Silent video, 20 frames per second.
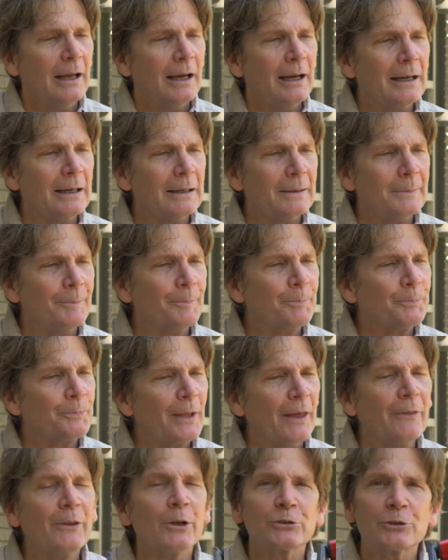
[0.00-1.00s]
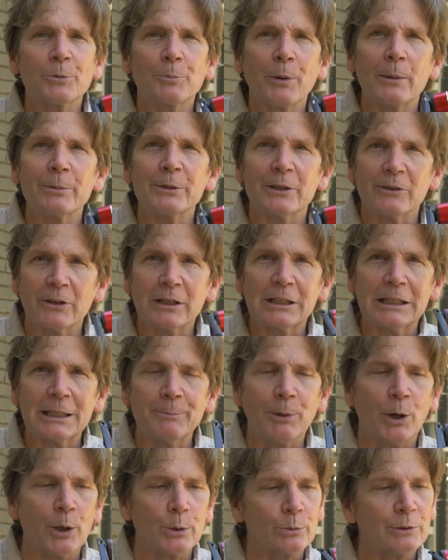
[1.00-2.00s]
And those are probably the
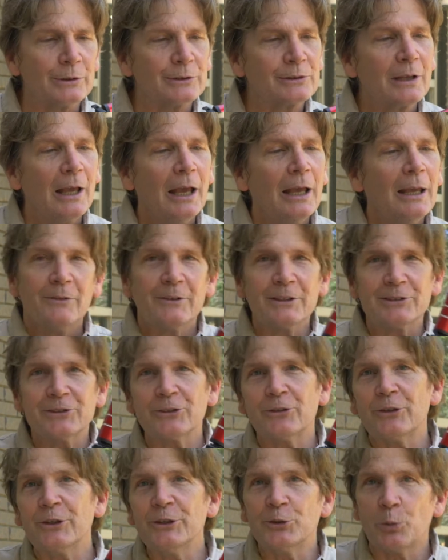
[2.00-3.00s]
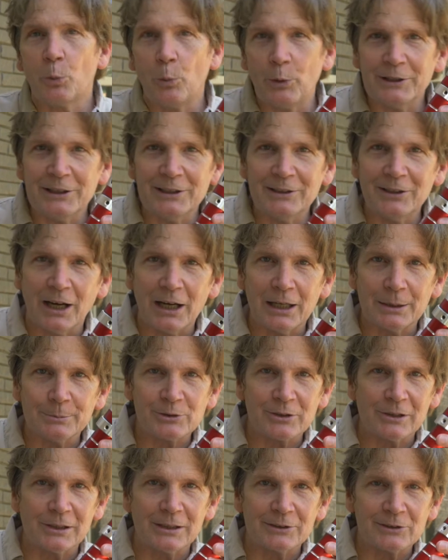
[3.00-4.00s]
clip-on ones. This is the 20
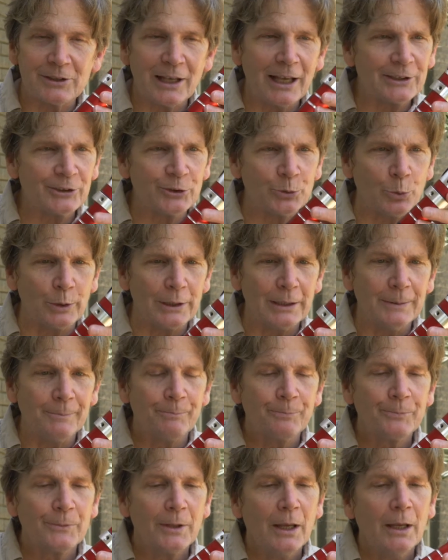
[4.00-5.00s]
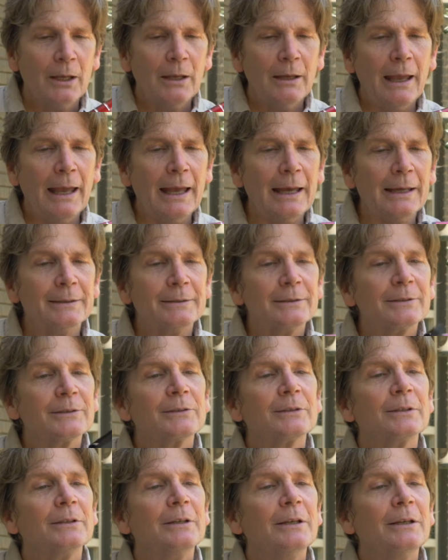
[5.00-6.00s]
times lens, X20. And
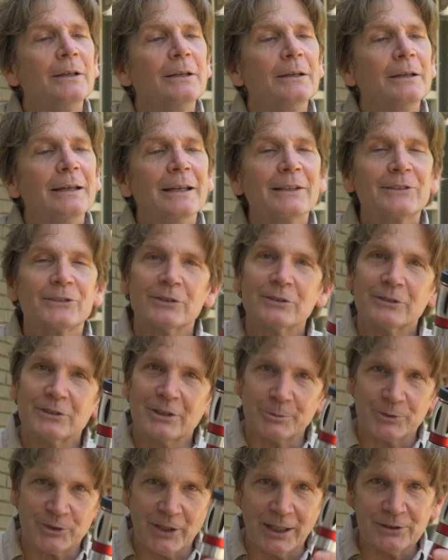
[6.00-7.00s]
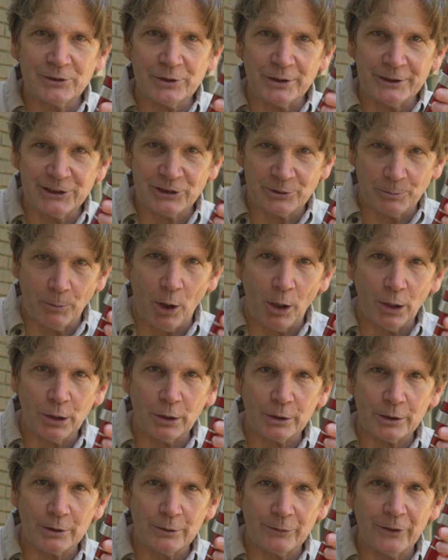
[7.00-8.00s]
it's substantially
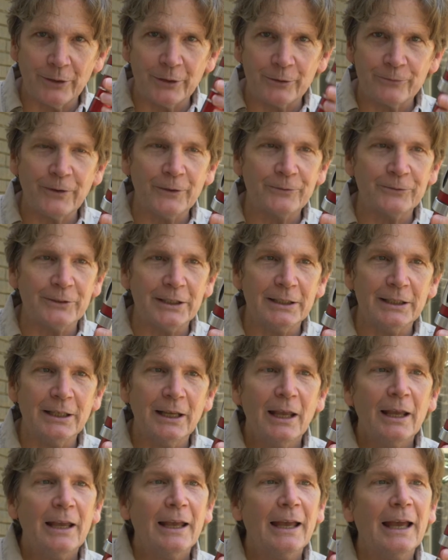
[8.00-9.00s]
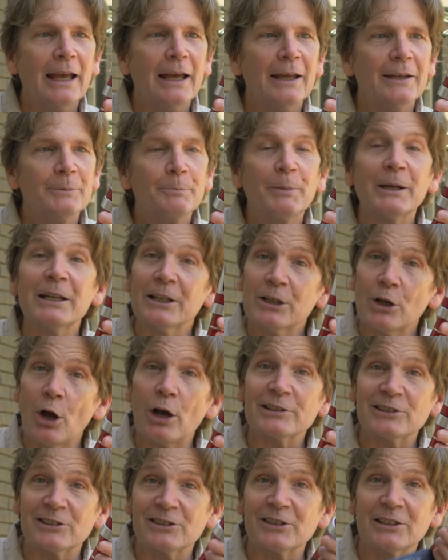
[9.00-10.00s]
smaller than the 50, but it
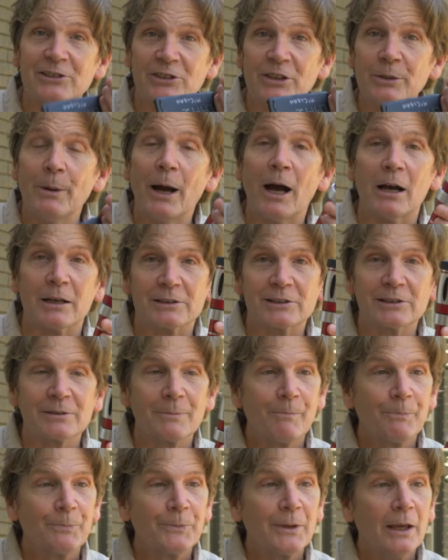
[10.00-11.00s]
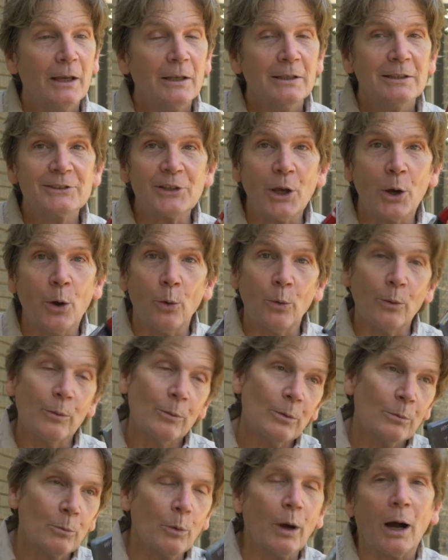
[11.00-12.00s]
costs 60 bucks. So,
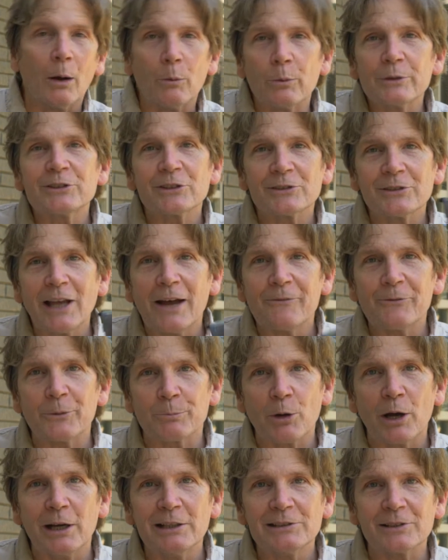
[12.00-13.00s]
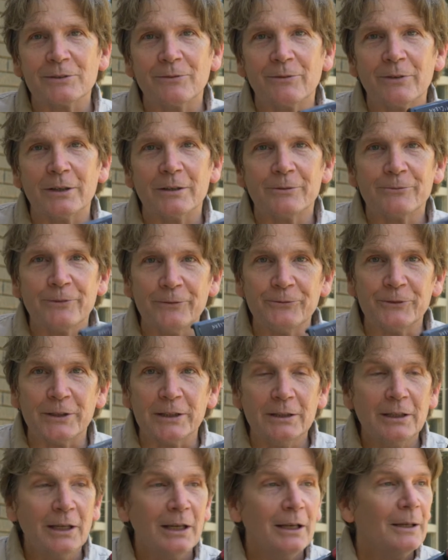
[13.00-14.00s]
well, which is half the price of the
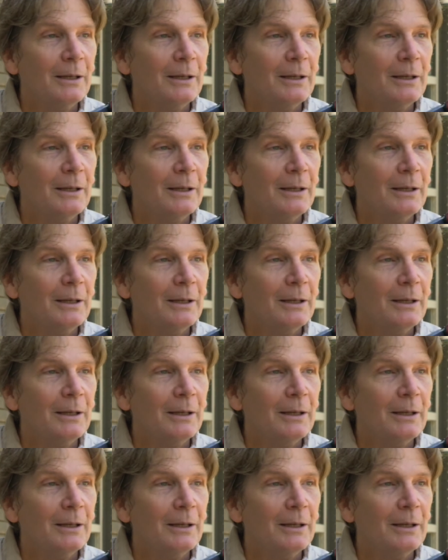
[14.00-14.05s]
50.